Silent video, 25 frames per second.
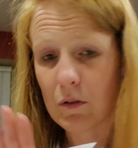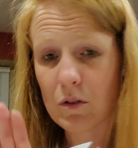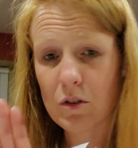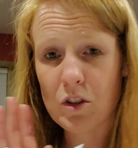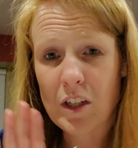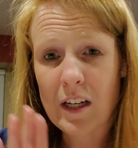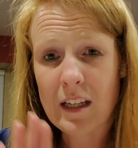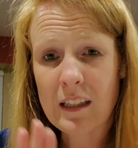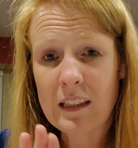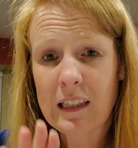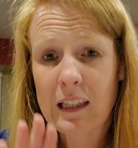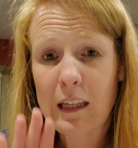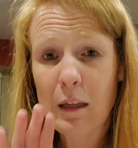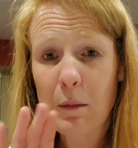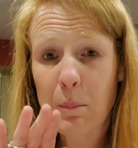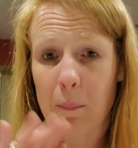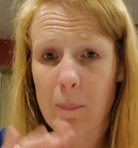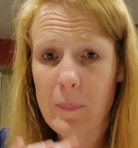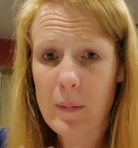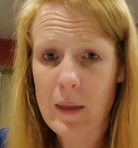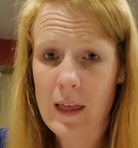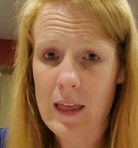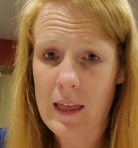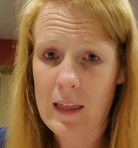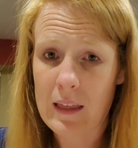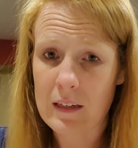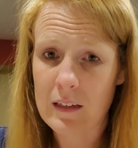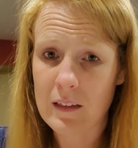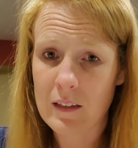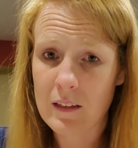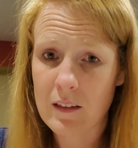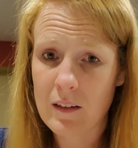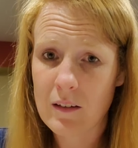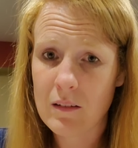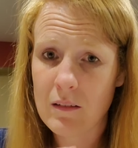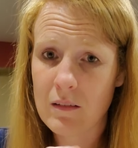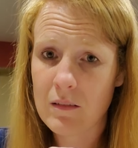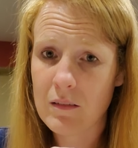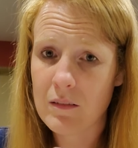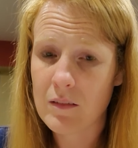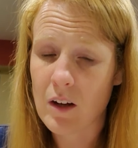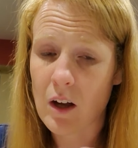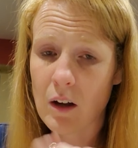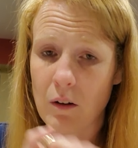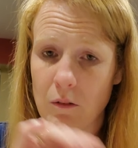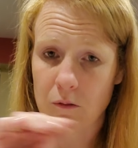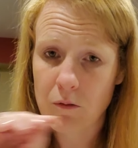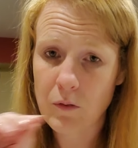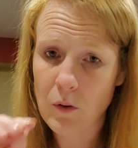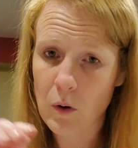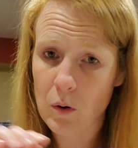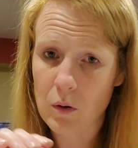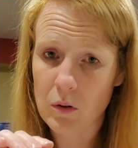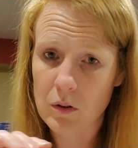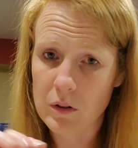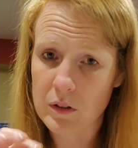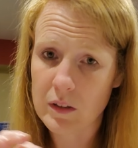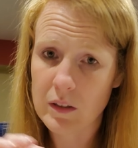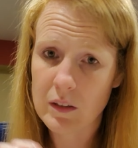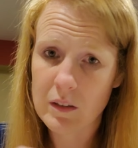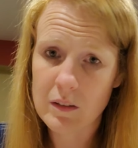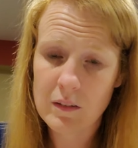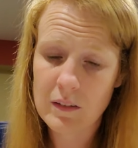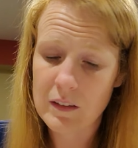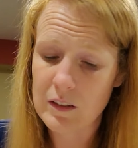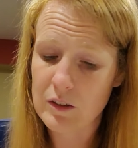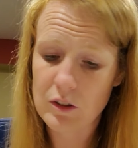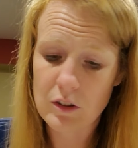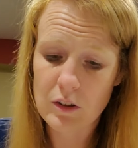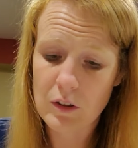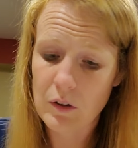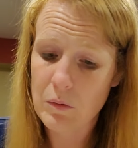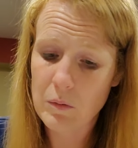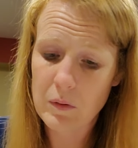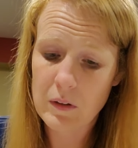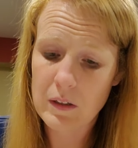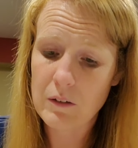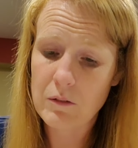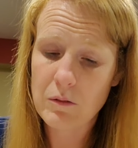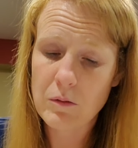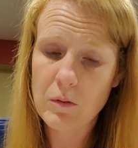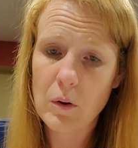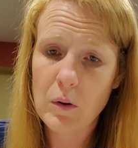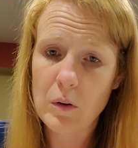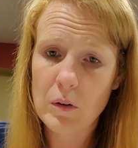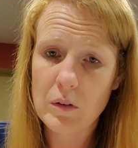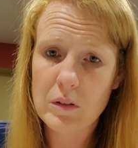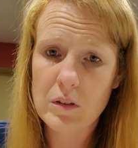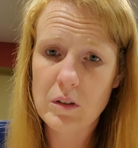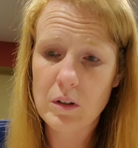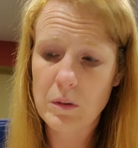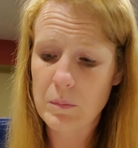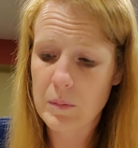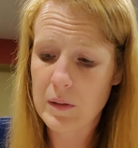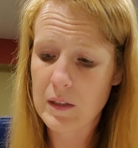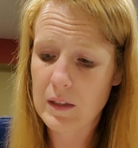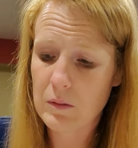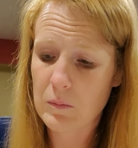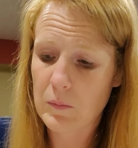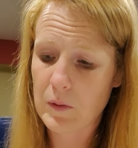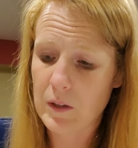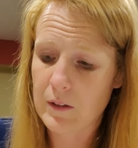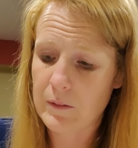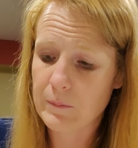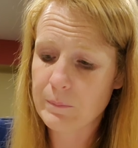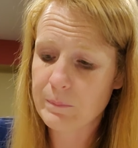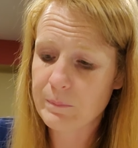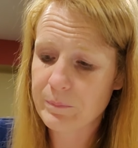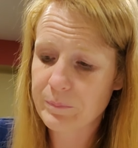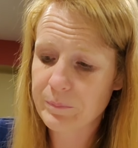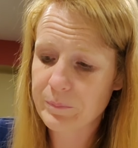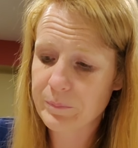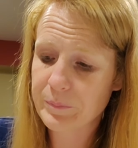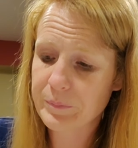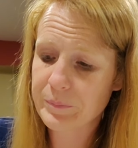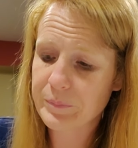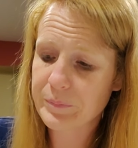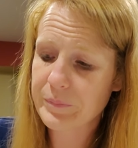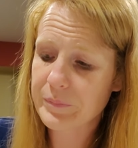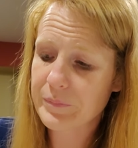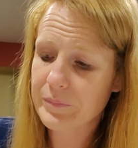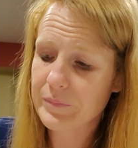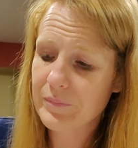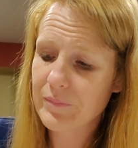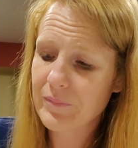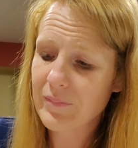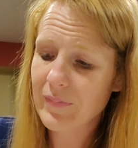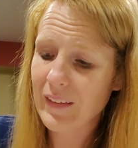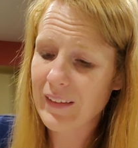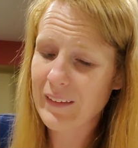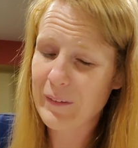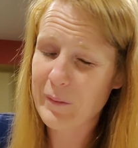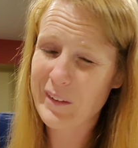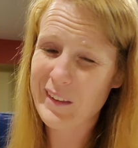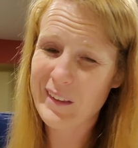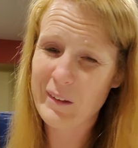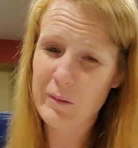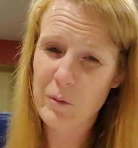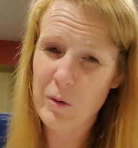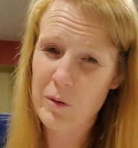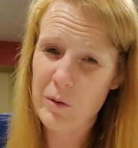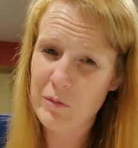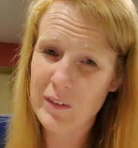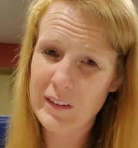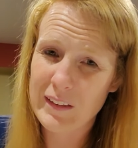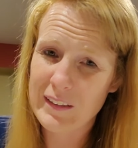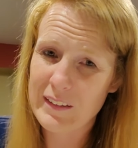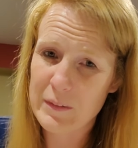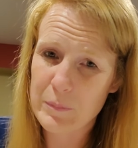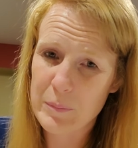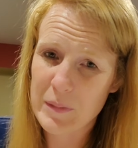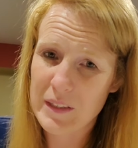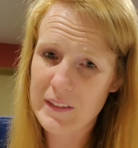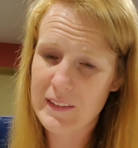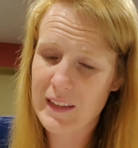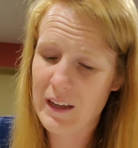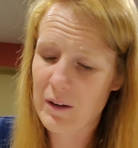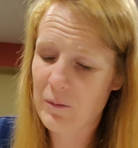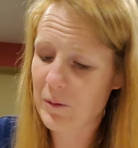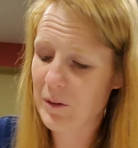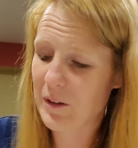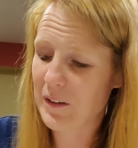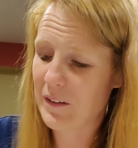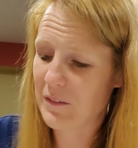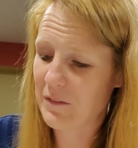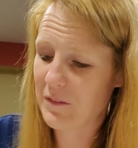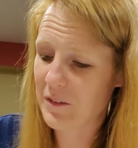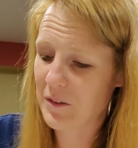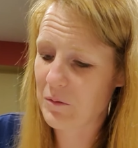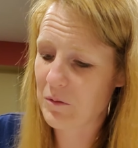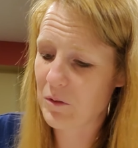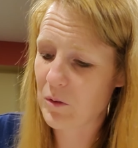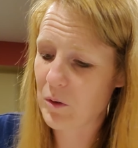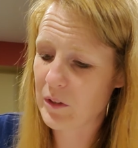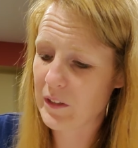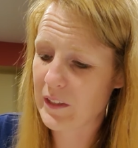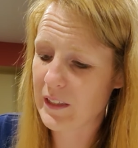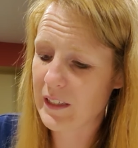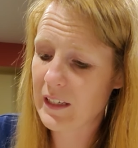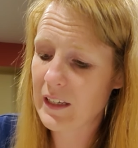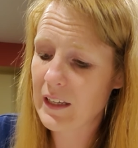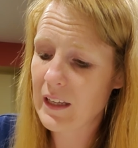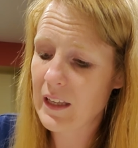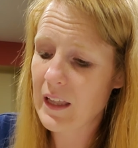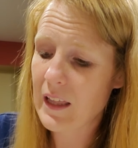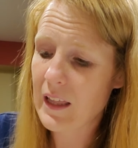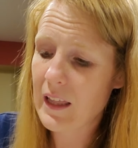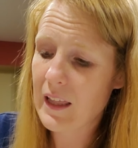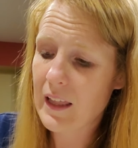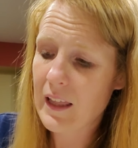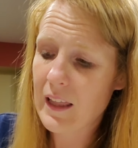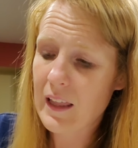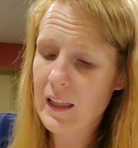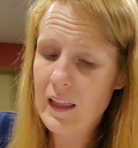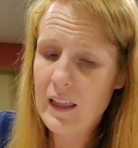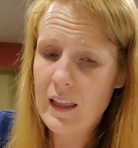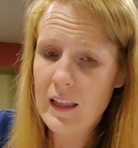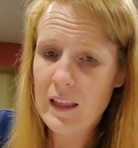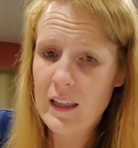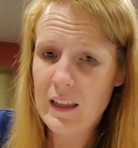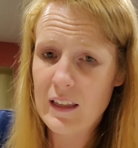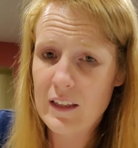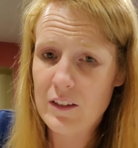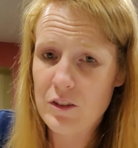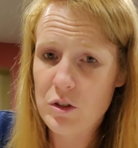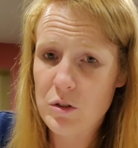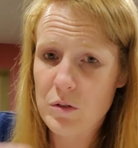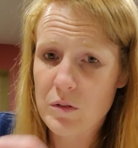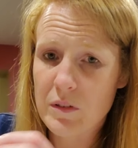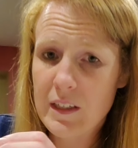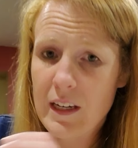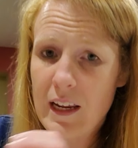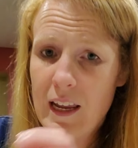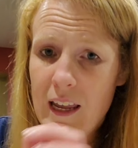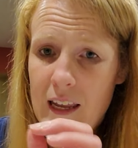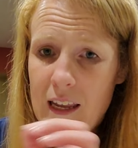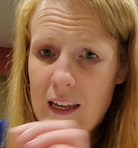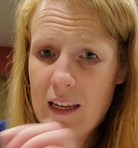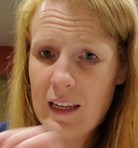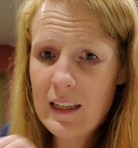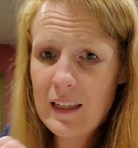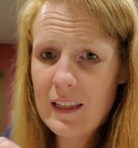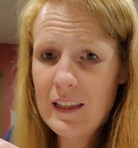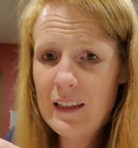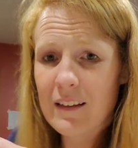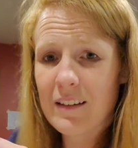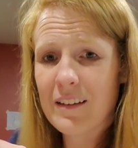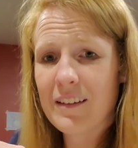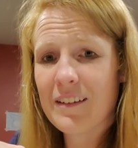gently bend, not fold, because you don't want to fold your pinwheel. It won't really spin that well if you fold it. Is you take